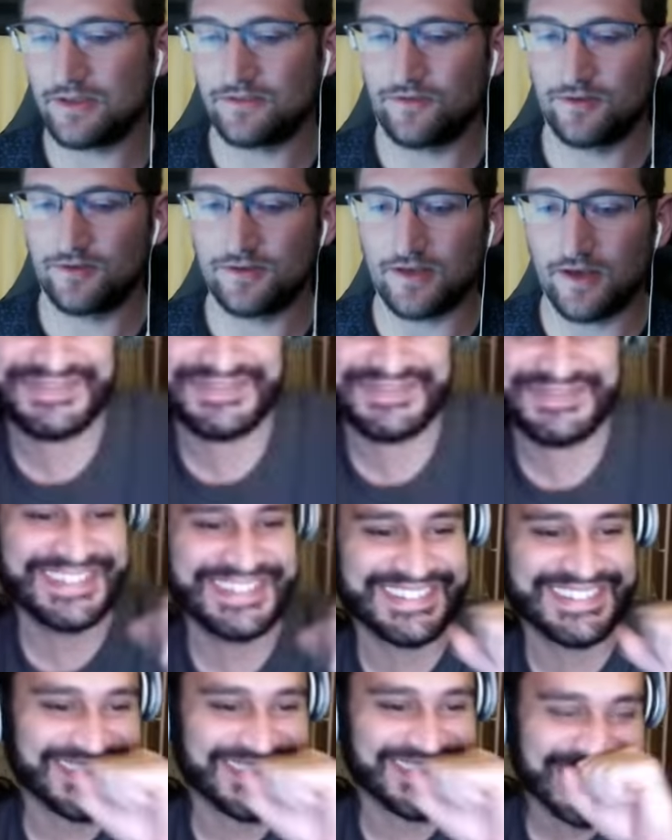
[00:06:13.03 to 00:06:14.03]
versus
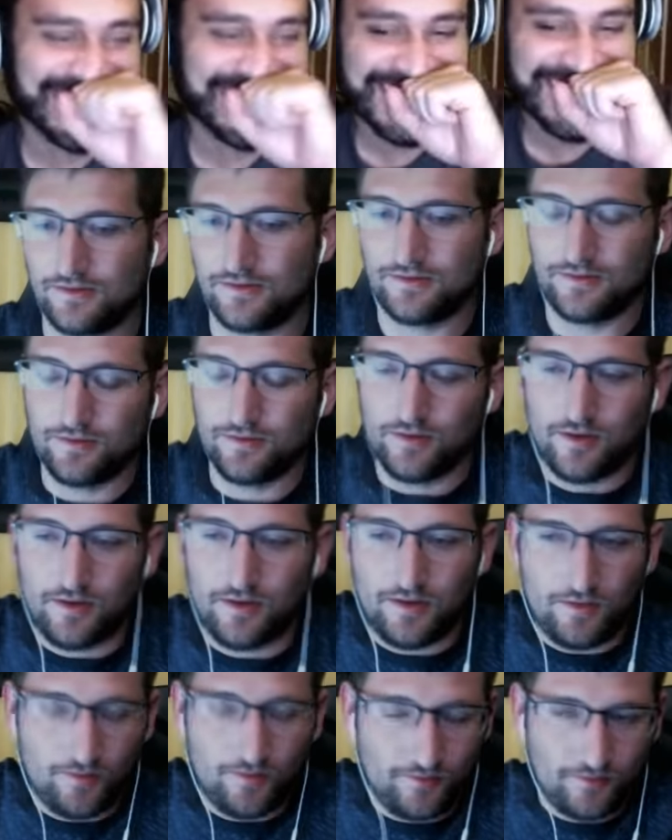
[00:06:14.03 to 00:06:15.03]
Elkins was,
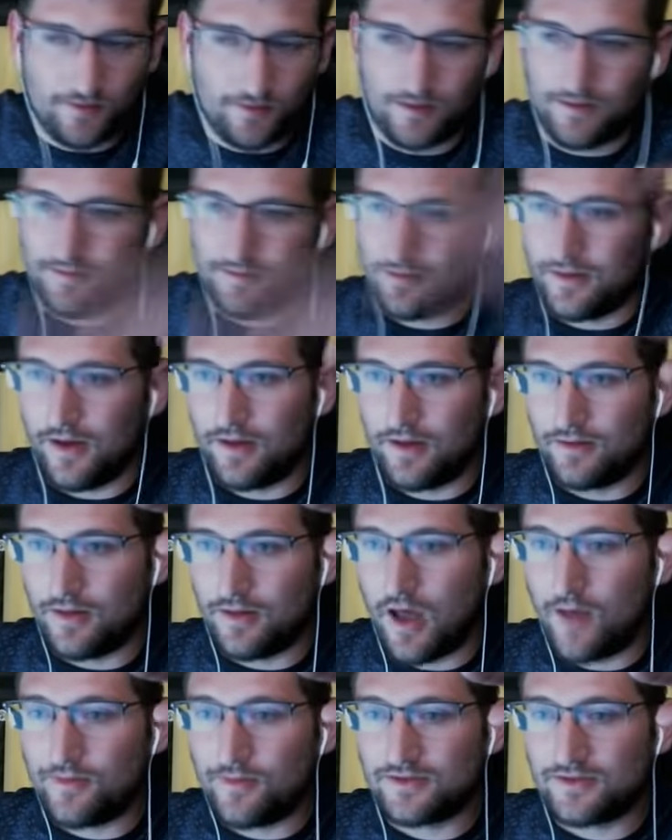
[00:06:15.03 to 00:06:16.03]
you know, got
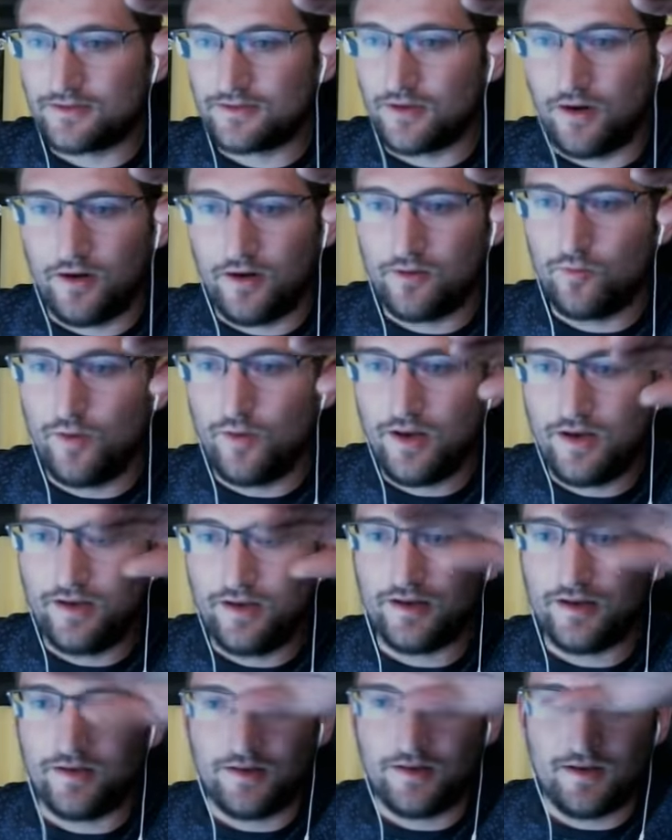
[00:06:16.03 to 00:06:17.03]
Lamas started
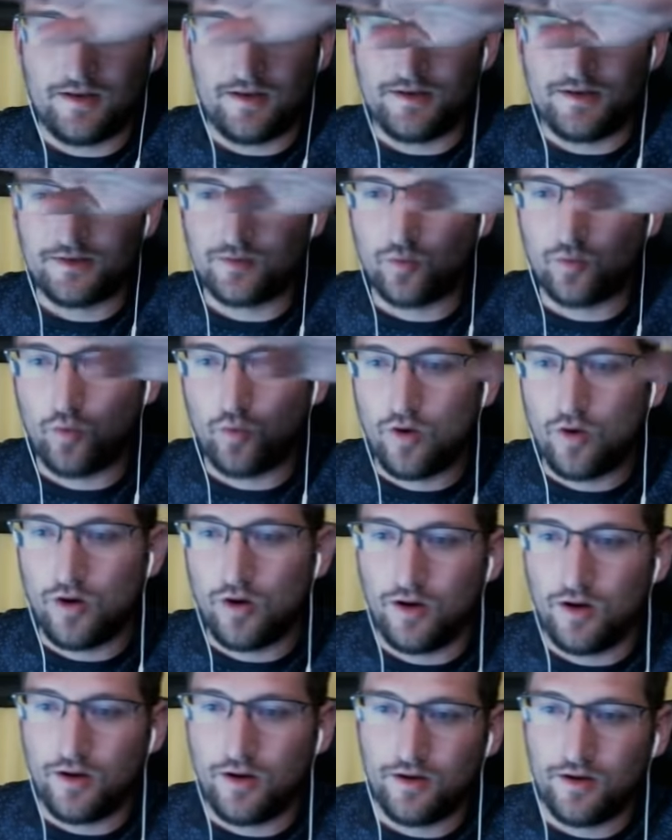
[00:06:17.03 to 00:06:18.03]
winning, and then he just
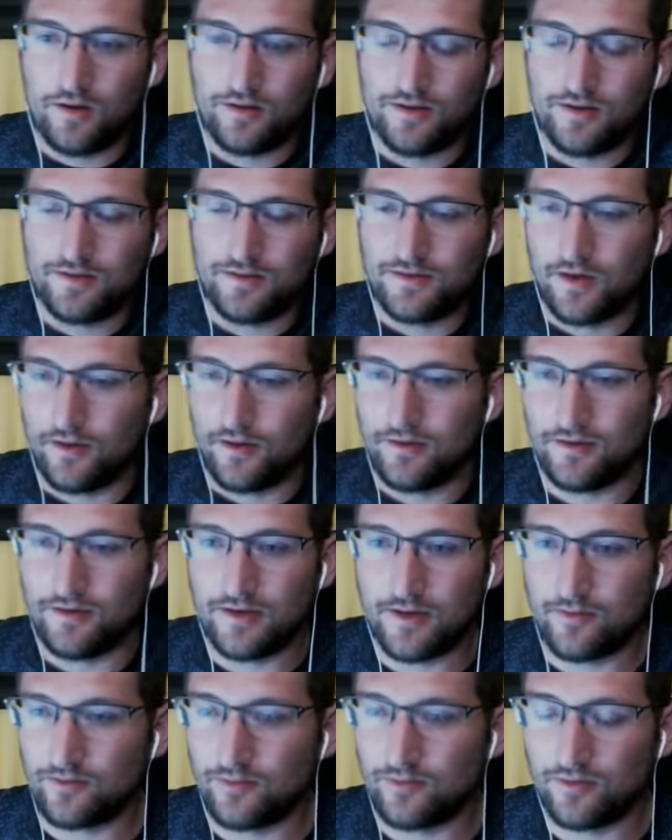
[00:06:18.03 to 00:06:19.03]
won until the
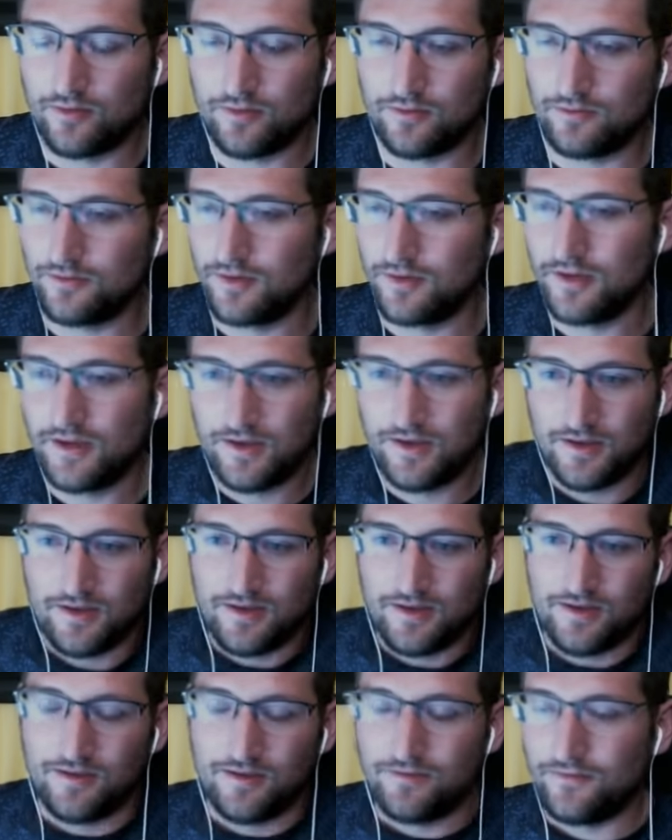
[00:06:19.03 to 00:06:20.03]
inevitable
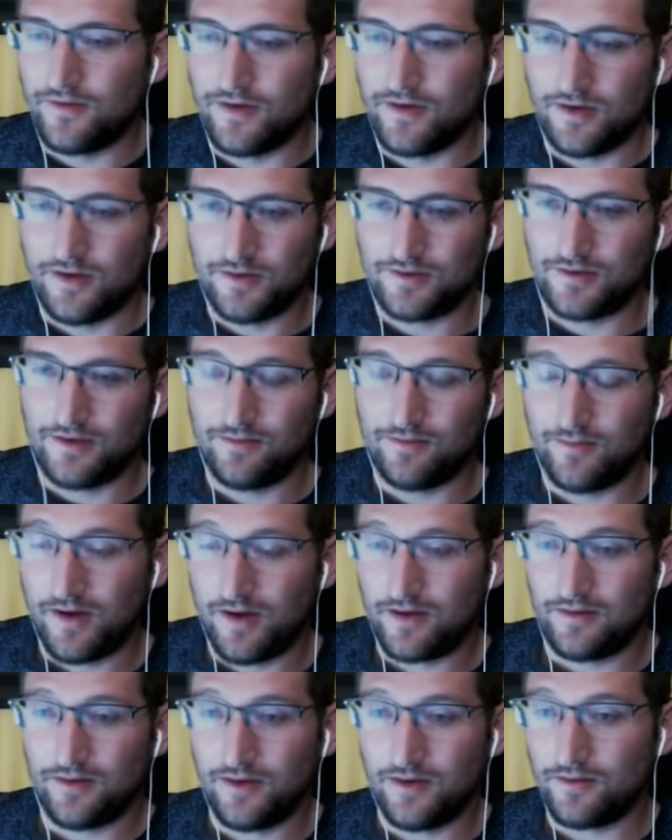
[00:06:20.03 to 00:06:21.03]
finish. And it
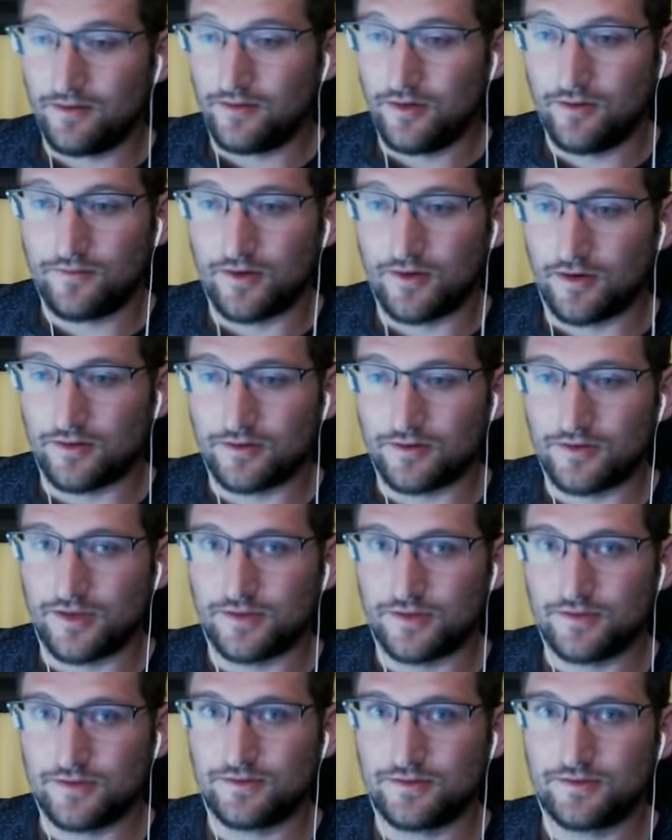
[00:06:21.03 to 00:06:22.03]
might, it could have gone to the
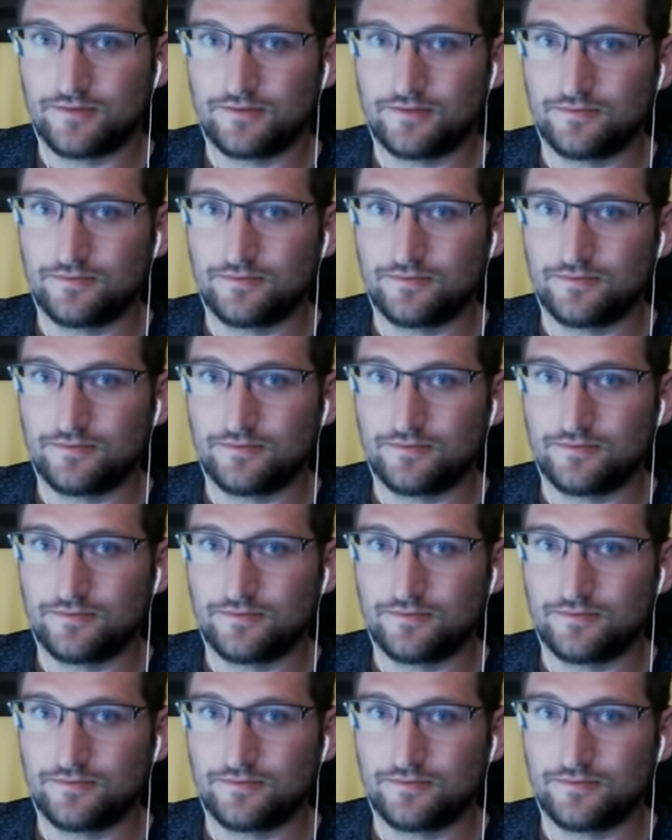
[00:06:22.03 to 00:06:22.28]
judges.